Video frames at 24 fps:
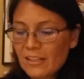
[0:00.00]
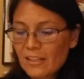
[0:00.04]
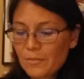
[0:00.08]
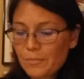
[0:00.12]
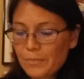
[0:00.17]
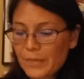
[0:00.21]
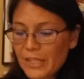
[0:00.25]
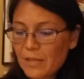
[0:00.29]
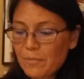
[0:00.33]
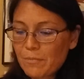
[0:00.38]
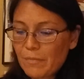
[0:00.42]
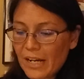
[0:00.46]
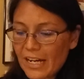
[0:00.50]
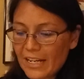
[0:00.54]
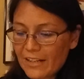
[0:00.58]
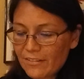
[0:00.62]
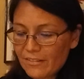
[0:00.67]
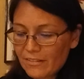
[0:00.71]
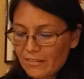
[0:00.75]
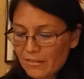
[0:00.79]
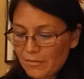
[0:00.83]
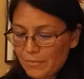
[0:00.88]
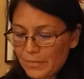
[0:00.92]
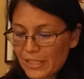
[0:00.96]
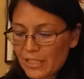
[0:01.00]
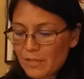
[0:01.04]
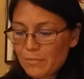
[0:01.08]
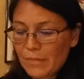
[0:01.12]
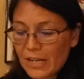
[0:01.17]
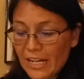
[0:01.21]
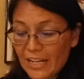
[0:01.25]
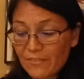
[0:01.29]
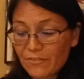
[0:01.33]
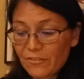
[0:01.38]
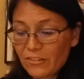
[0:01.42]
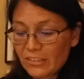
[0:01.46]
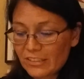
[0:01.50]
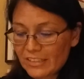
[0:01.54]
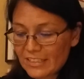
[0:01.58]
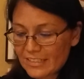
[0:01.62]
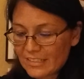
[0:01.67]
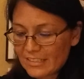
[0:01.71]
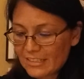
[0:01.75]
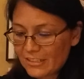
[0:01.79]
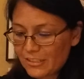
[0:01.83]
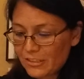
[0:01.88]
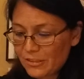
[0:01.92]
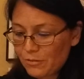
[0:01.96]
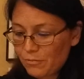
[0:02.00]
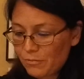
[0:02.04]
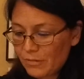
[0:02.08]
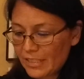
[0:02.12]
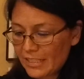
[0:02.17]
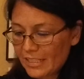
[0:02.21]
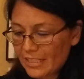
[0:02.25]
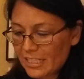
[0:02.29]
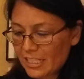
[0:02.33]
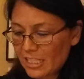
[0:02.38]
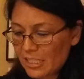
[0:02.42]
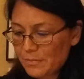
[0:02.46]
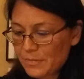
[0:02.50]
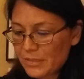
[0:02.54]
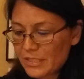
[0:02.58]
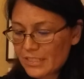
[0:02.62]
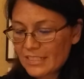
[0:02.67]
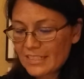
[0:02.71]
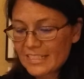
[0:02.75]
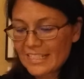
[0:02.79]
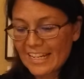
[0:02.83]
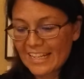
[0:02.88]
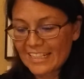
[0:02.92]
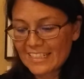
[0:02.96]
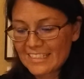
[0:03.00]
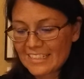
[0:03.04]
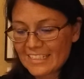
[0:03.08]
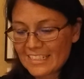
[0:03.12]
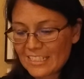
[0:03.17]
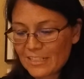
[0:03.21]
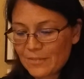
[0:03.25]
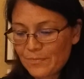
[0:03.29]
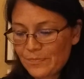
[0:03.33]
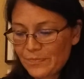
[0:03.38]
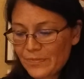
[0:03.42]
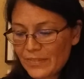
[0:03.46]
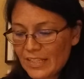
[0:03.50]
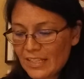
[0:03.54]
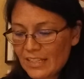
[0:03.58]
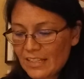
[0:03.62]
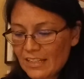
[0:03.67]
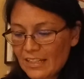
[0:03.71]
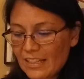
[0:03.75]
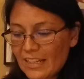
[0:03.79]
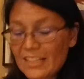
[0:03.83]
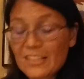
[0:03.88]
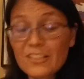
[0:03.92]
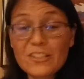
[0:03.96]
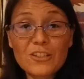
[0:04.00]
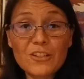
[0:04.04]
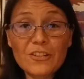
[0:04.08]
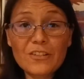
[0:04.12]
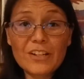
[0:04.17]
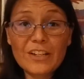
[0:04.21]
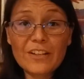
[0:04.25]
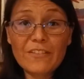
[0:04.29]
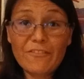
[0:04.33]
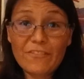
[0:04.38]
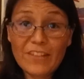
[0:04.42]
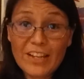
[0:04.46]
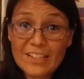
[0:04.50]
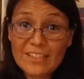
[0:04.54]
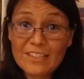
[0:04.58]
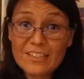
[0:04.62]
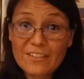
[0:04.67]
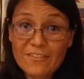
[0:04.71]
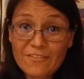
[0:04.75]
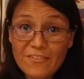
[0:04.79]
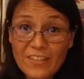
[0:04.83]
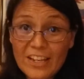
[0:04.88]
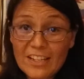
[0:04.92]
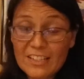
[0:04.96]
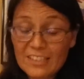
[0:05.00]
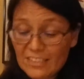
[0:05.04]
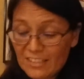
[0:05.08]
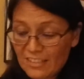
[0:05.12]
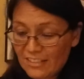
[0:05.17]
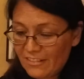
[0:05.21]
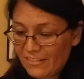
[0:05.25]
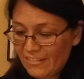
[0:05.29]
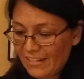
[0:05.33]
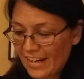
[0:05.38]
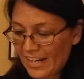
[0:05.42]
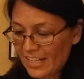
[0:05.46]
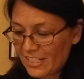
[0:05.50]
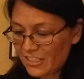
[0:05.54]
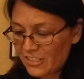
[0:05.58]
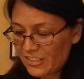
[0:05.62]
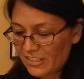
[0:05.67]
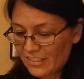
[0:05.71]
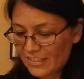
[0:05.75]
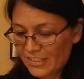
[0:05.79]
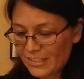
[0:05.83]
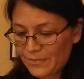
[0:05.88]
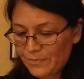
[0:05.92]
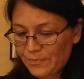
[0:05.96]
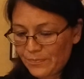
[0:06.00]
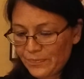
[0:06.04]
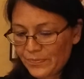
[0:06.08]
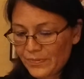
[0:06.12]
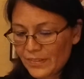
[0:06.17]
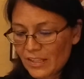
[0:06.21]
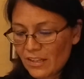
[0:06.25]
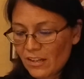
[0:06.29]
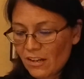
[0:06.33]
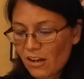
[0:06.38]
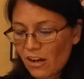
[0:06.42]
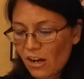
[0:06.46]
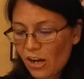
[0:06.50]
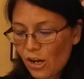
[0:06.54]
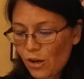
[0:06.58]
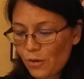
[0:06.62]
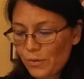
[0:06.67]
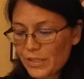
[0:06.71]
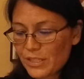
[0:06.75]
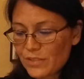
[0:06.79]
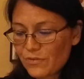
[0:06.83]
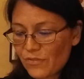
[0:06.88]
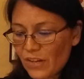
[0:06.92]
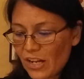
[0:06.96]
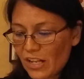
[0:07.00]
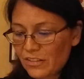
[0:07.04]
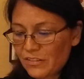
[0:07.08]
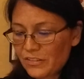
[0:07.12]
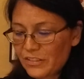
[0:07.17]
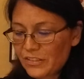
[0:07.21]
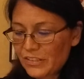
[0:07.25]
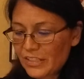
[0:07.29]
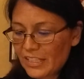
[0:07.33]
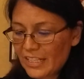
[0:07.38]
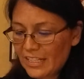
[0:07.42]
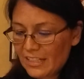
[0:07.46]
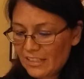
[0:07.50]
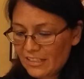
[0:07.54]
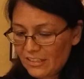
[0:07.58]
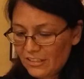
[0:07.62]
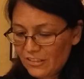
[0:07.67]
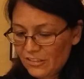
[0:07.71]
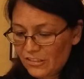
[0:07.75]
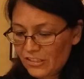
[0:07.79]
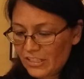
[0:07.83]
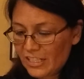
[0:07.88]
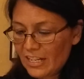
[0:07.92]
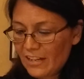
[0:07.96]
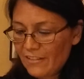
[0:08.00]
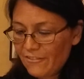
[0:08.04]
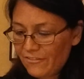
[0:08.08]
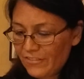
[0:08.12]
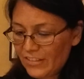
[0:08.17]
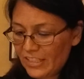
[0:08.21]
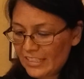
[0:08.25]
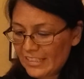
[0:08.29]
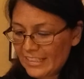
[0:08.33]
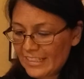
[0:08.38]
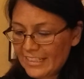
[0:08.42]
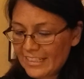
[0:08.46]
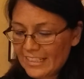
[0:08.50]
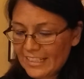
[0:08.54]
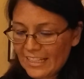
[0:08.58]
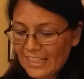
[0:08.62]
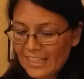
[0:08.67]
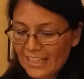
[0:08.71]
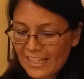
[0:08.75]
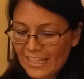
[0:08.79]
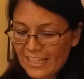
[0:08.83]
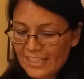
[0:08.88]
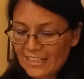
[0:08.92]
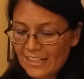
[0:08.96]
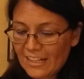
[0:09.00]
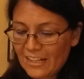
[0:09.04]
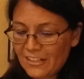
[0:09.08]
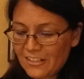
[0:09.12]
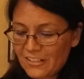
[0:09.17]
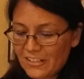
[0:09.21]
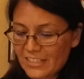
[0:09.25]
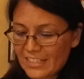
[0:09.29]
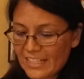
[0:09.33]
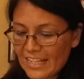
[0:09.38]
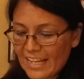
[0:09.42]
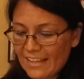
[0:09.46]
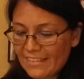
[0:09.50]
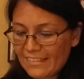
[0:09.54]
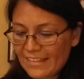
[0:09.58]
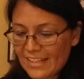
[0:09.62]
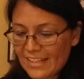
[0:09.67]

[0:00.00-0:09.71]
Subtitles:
Be a mindful listener when it comes to texting and during face-to-face interactions. Always follow your gut feeling and understand